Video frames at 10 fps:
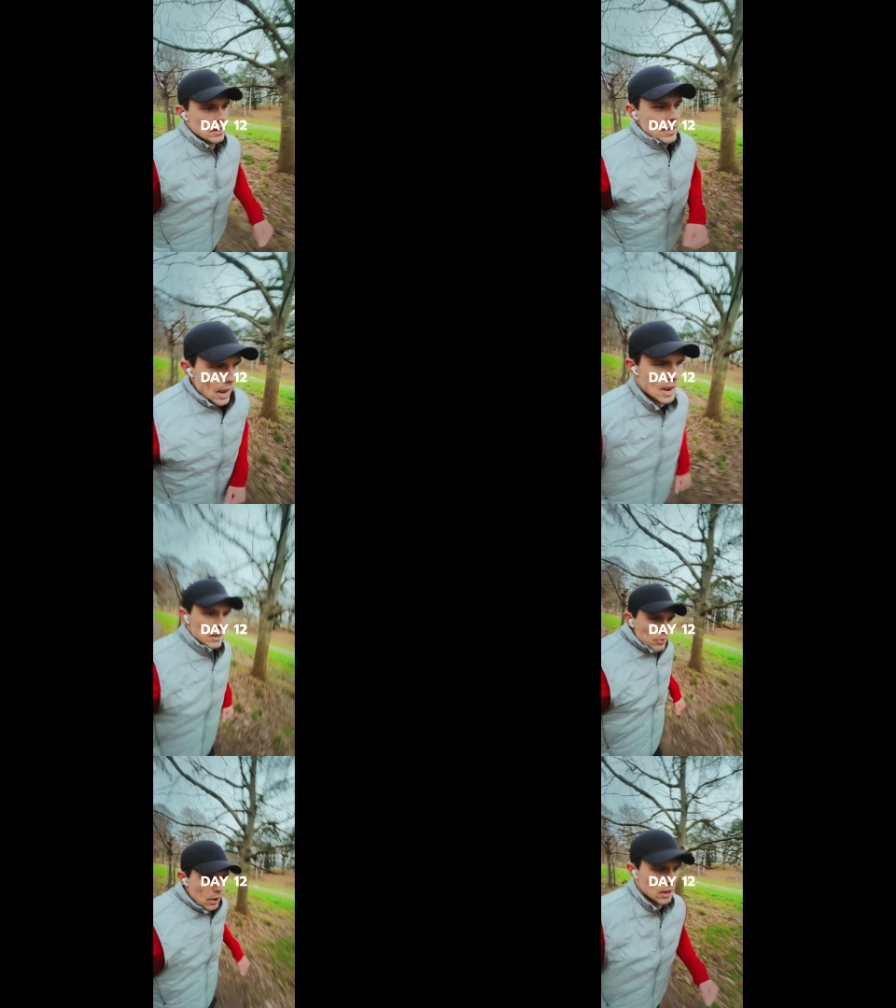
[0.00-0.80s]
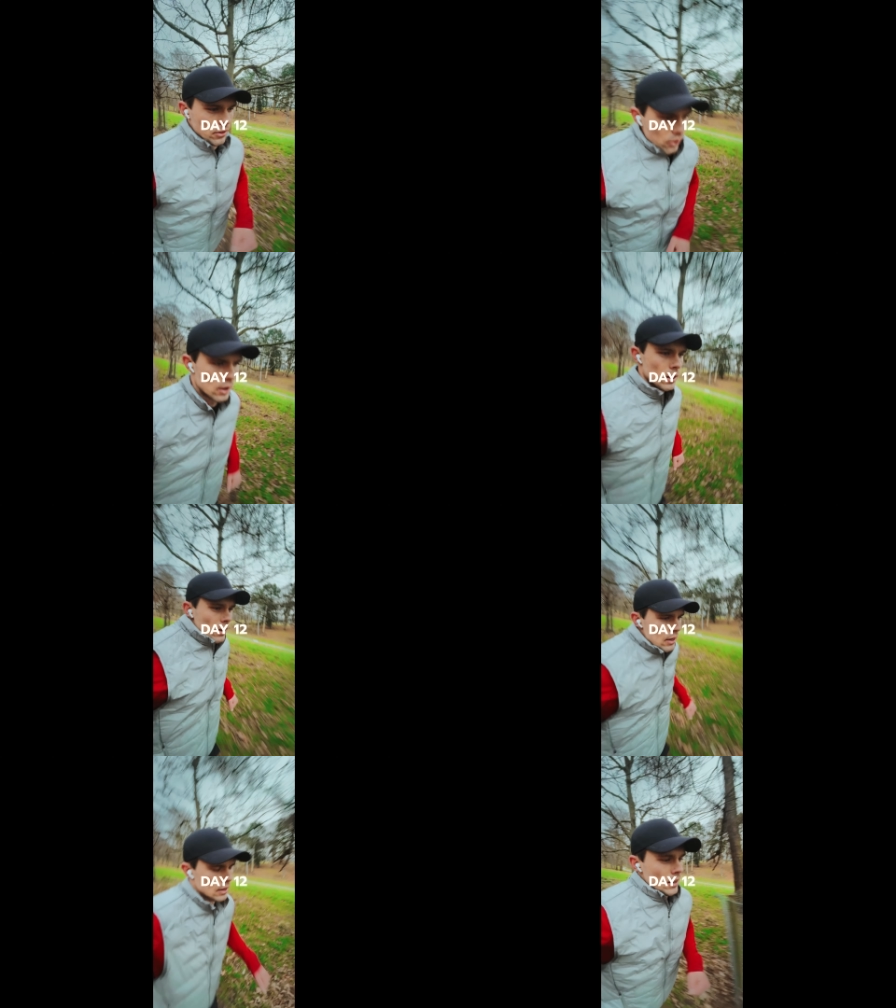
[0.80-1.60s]
Day 12.
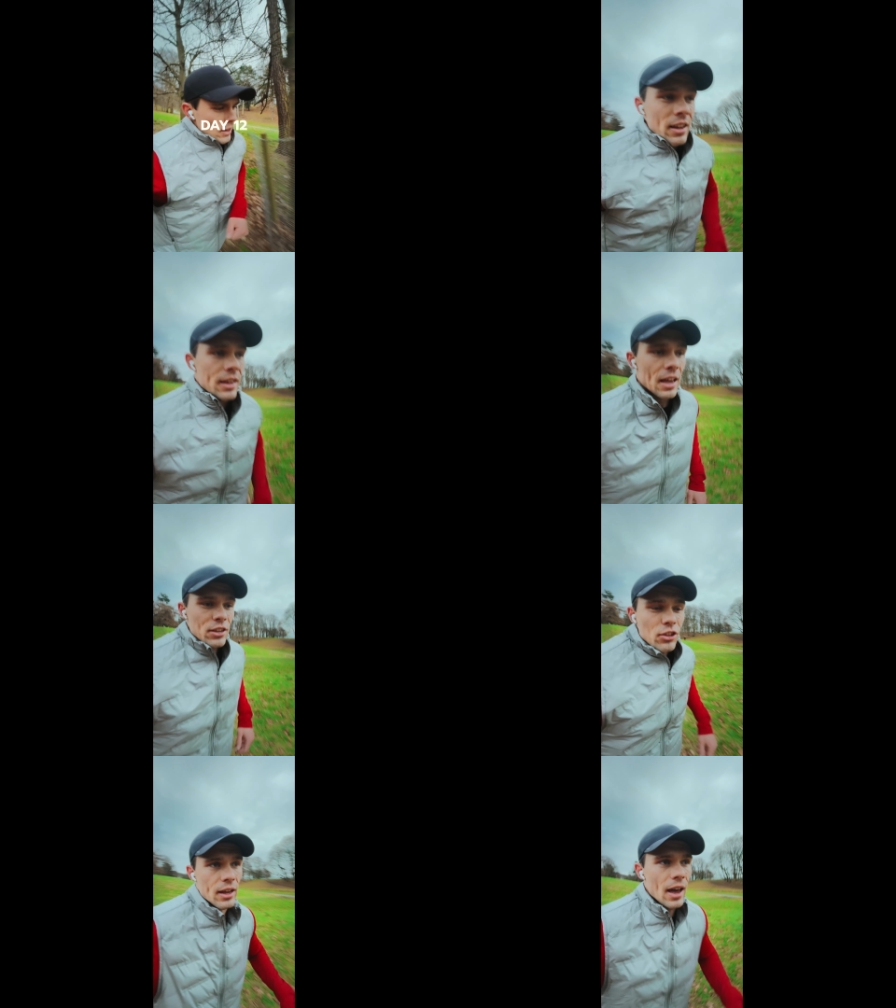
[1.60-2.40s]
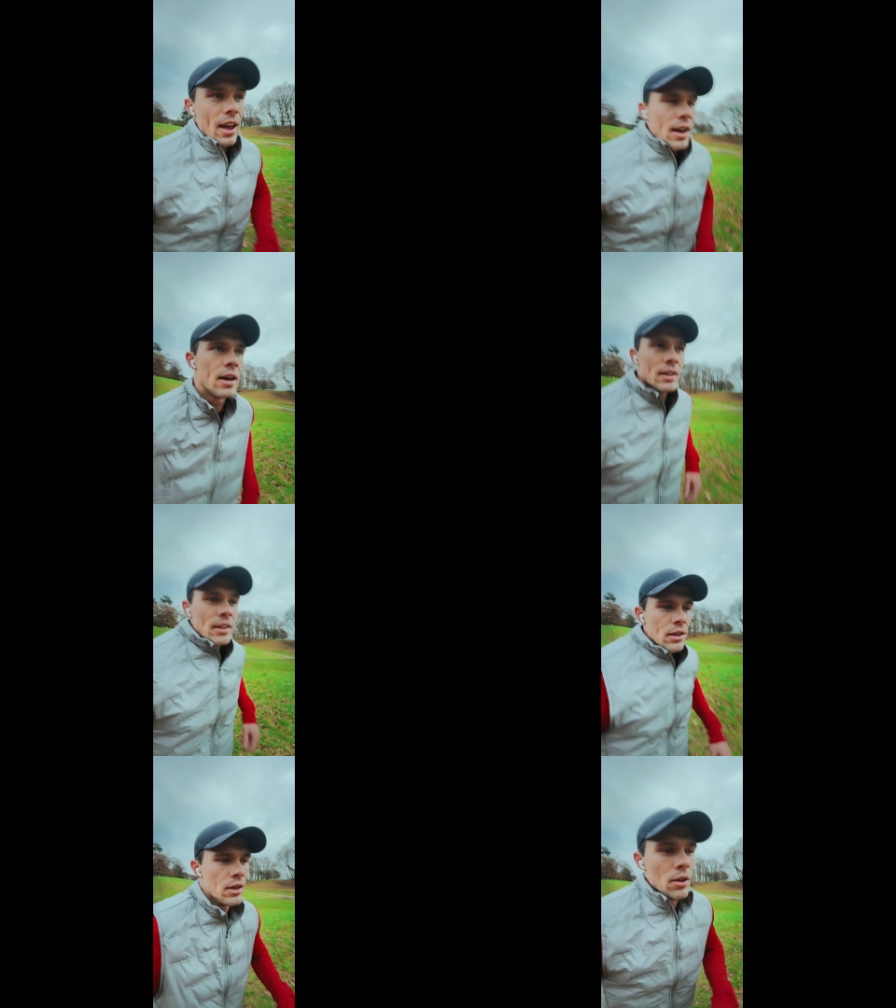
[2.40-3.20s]
Yesterday, I
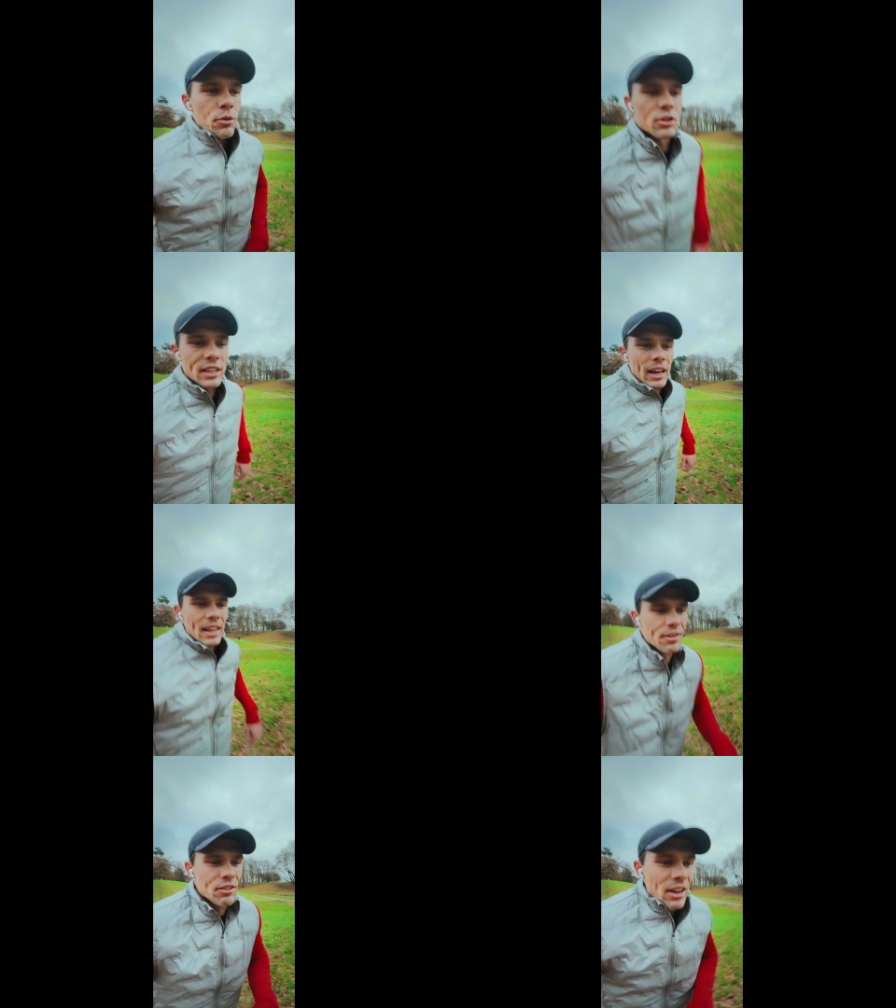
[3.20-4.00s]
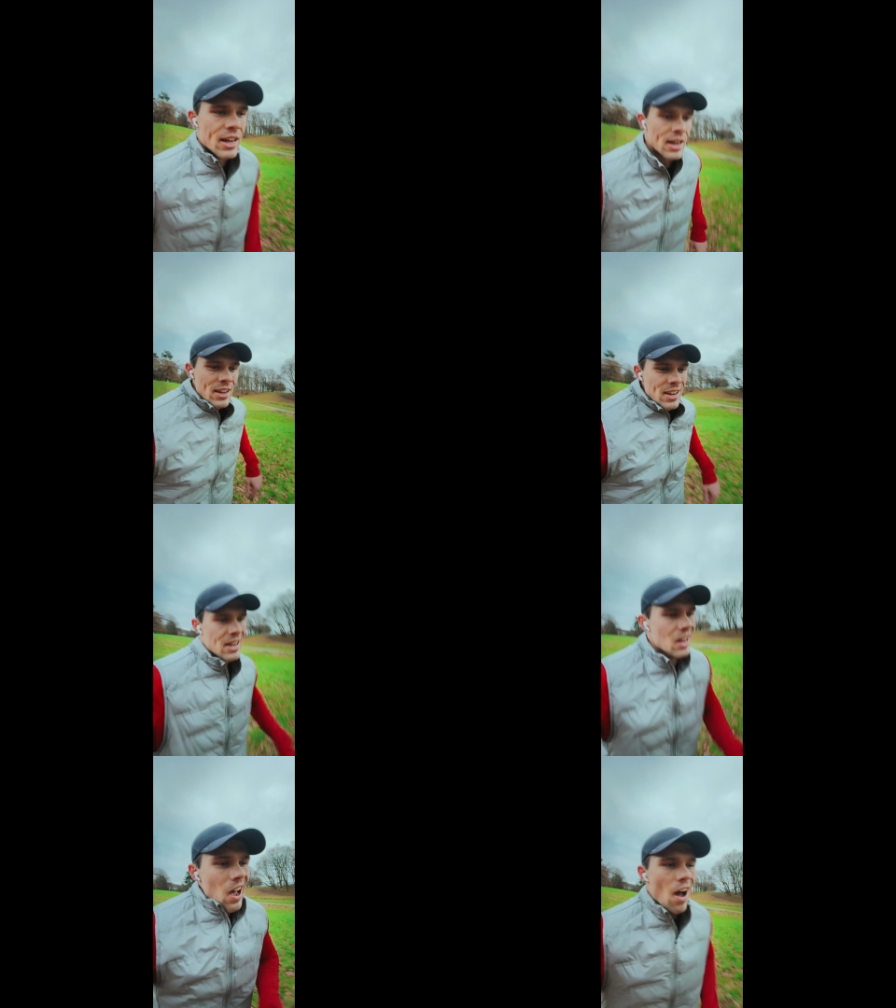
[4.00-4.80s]
which is day 11.
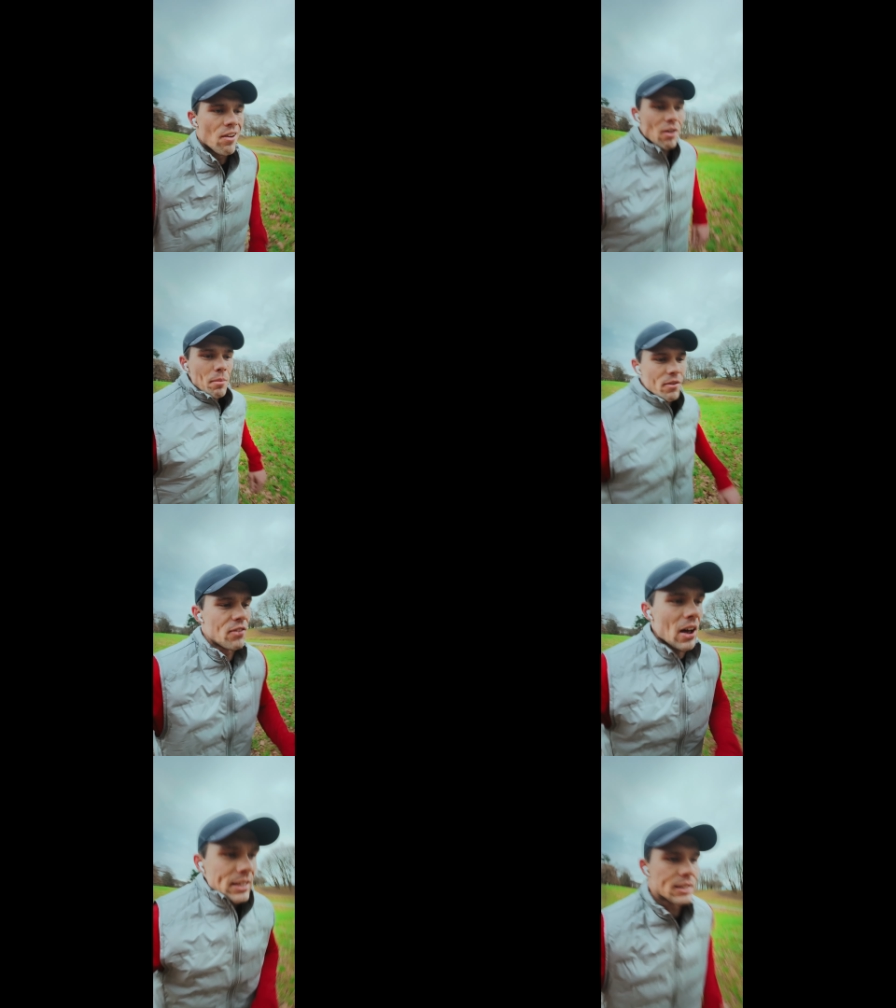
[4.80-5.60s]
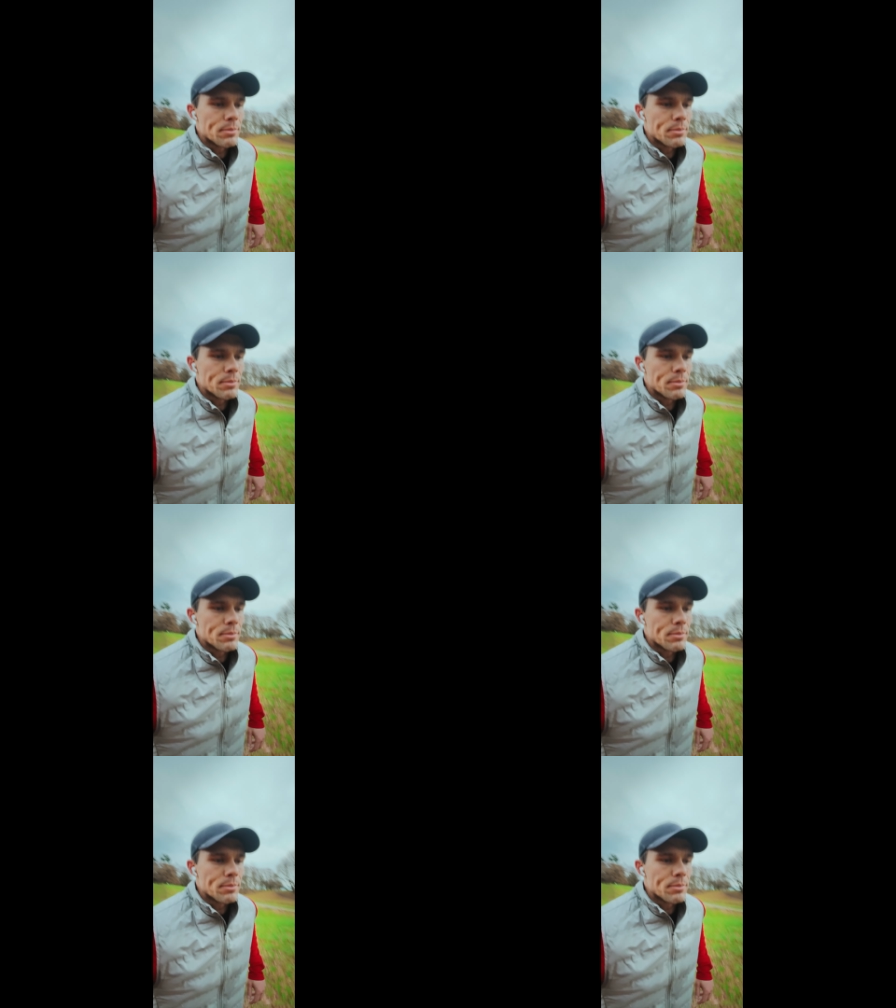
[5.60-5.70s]
I ran my fastest